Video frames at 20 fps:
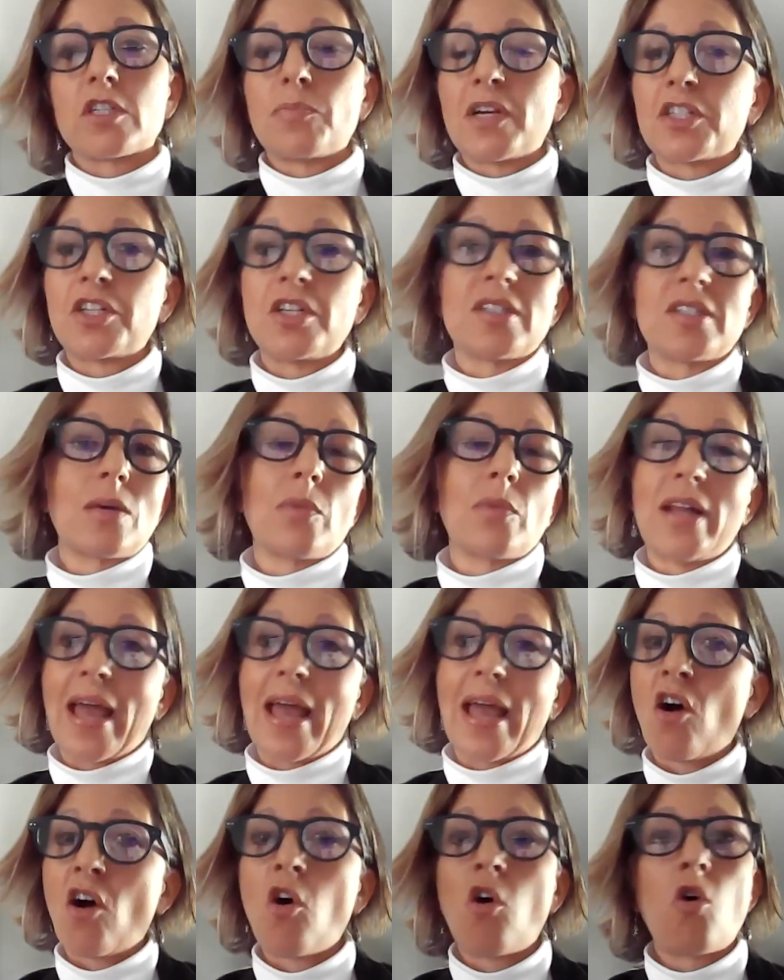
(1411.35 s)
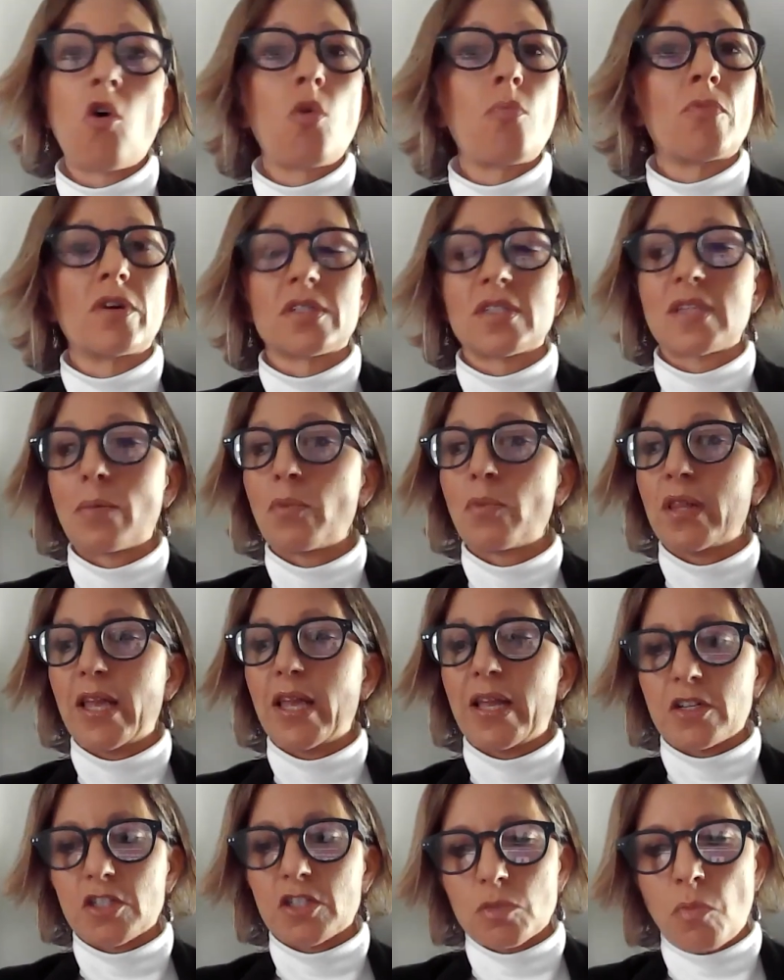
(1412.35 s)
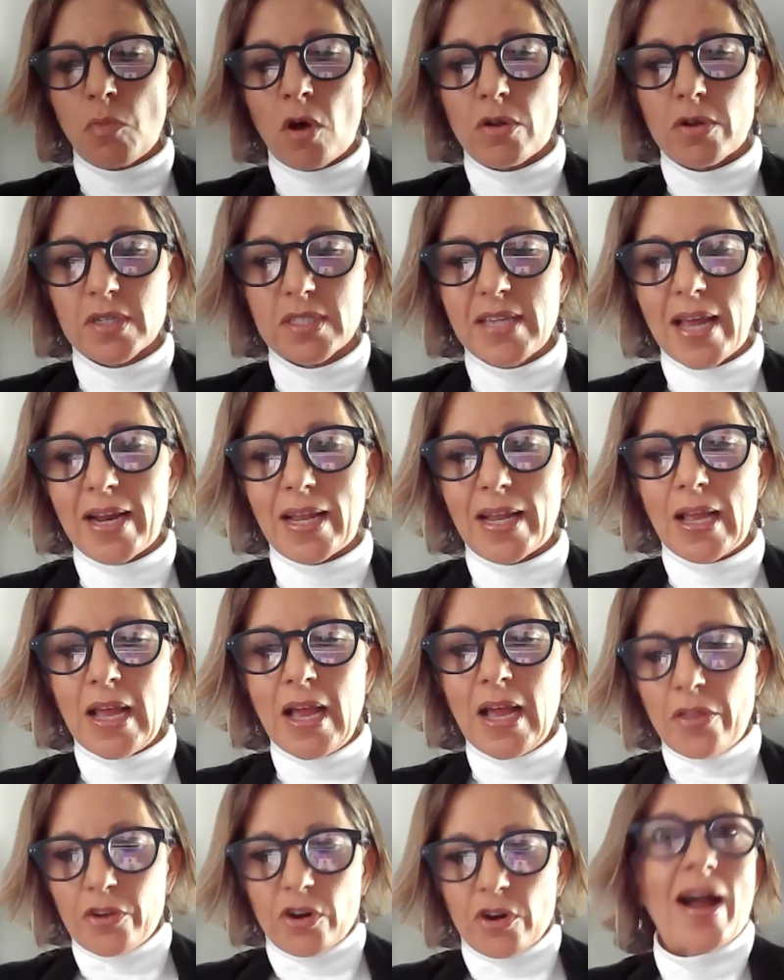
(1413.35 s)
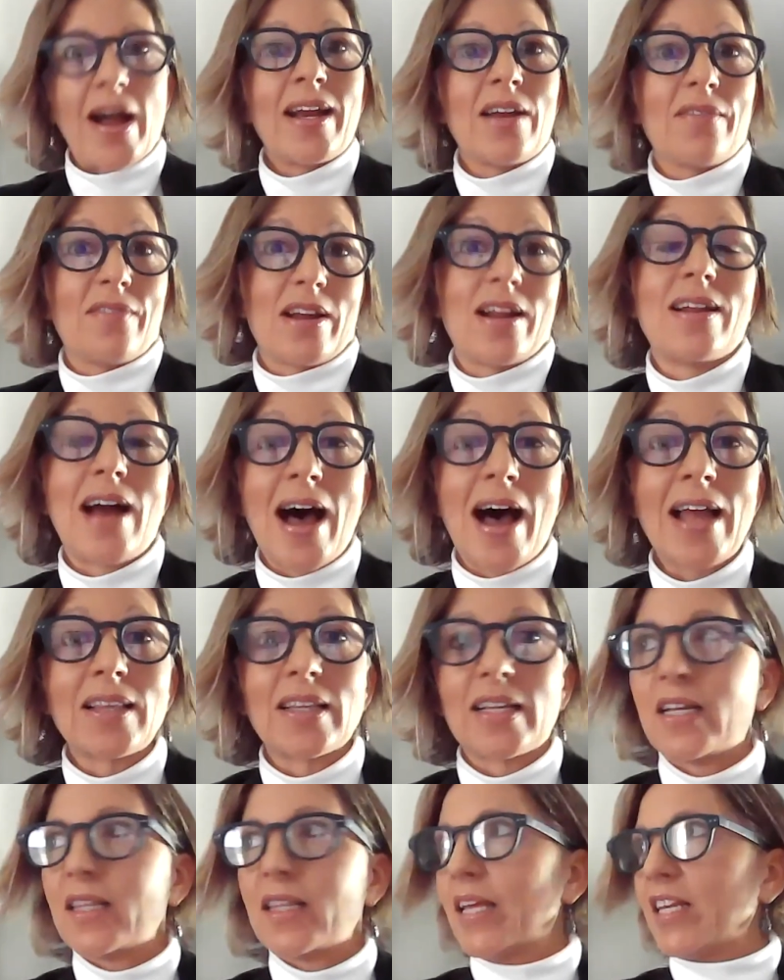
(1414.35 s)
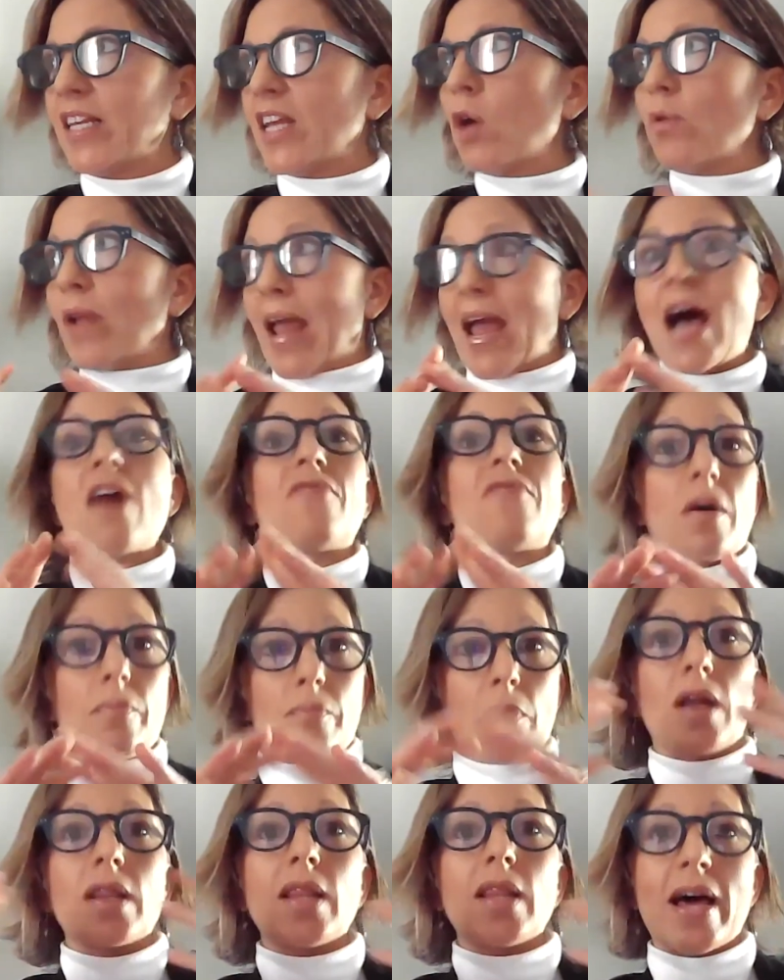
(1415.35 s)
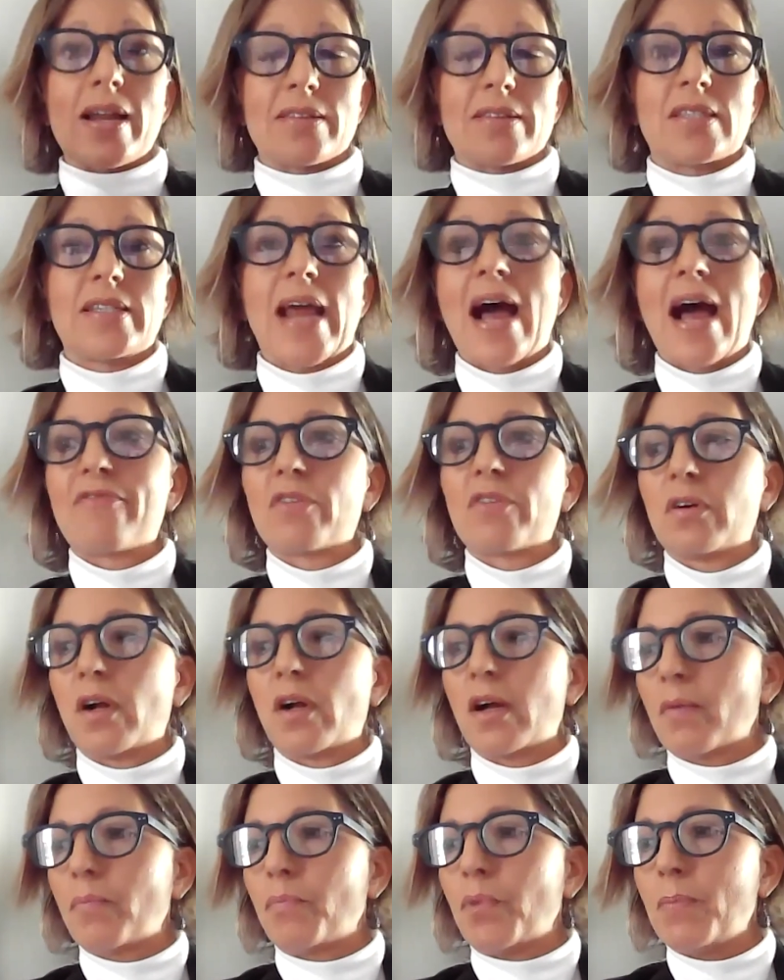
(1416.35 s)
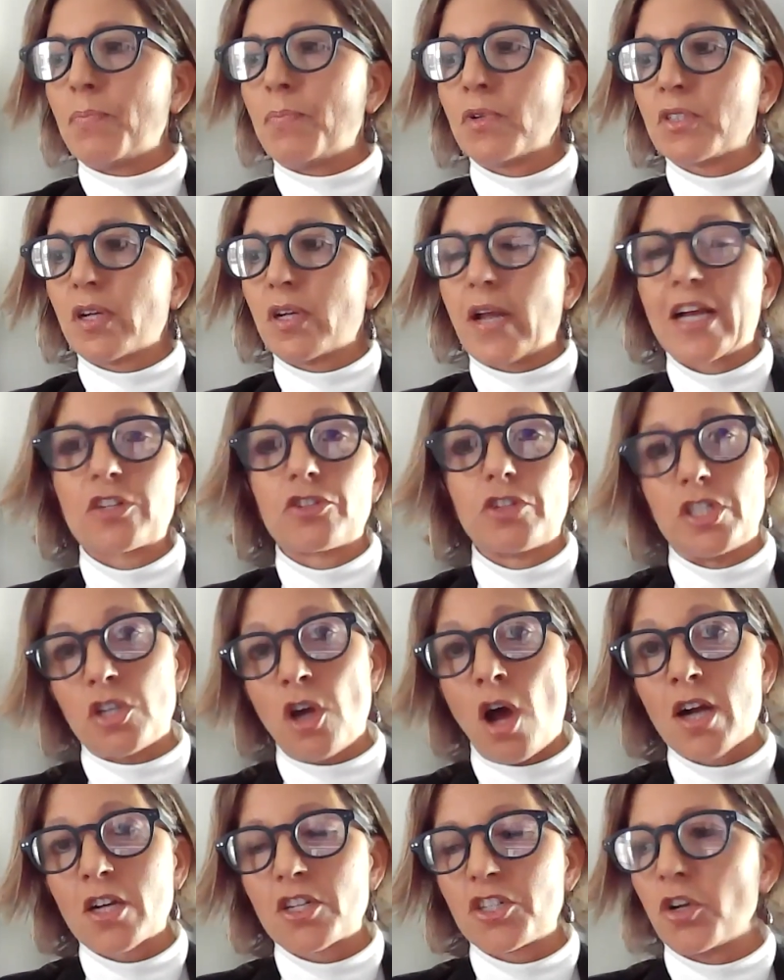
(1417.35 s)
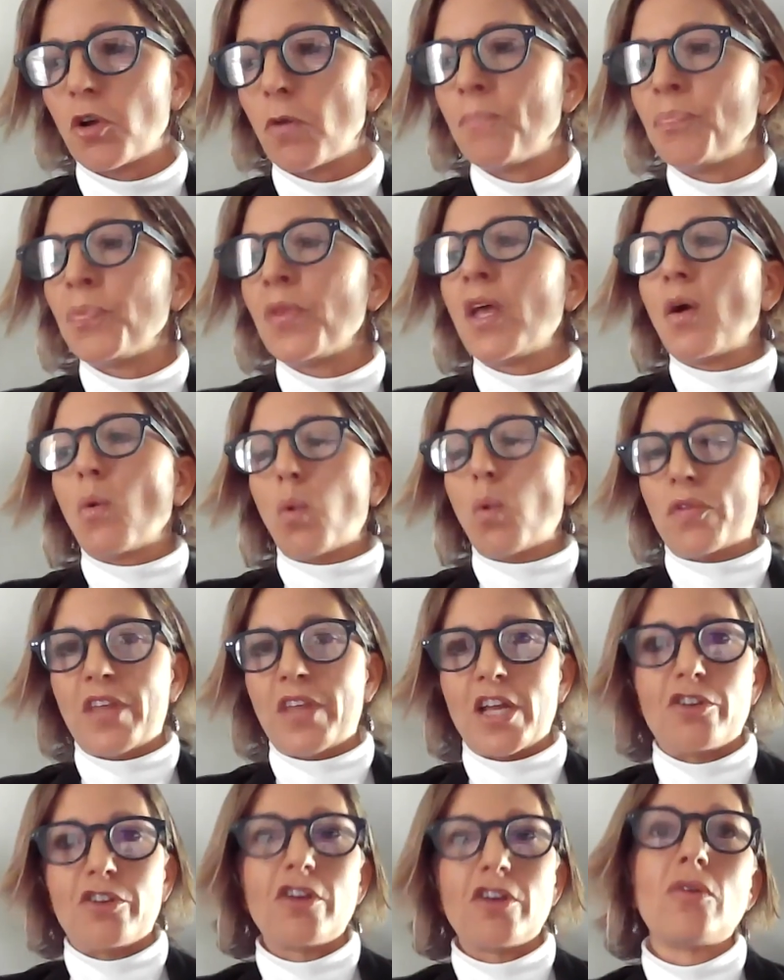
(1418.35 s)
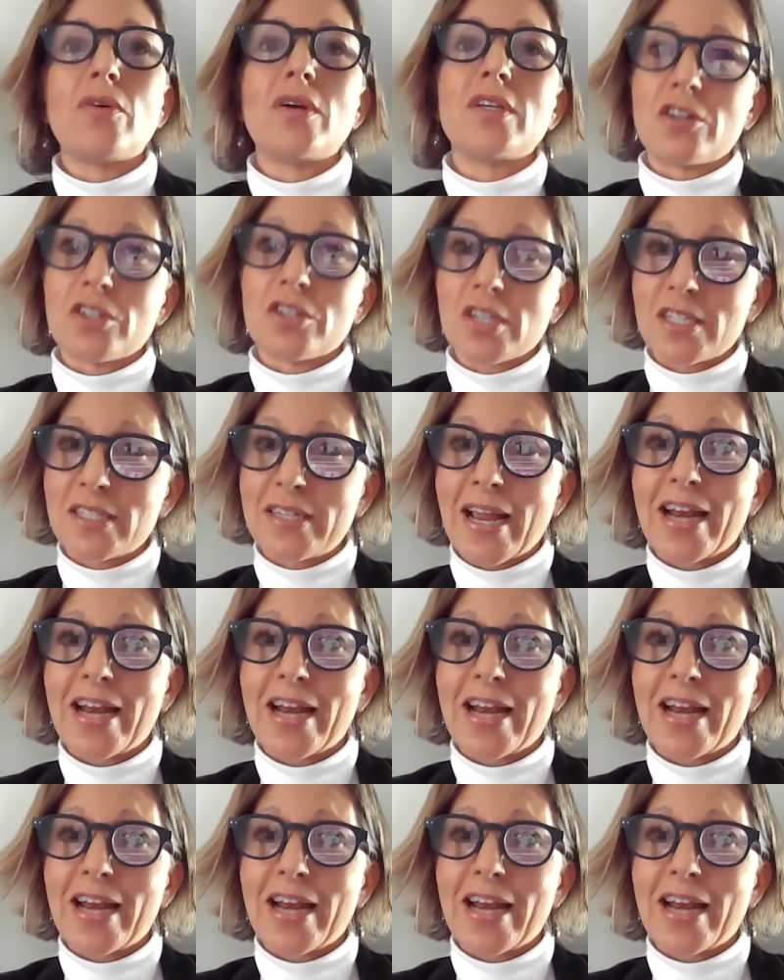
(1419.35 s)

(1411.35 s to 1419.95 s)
providing the caregiver the tool to understand how to approach this person before just sedating them so you don't have to manage or deal with something that you don't know how to deal with.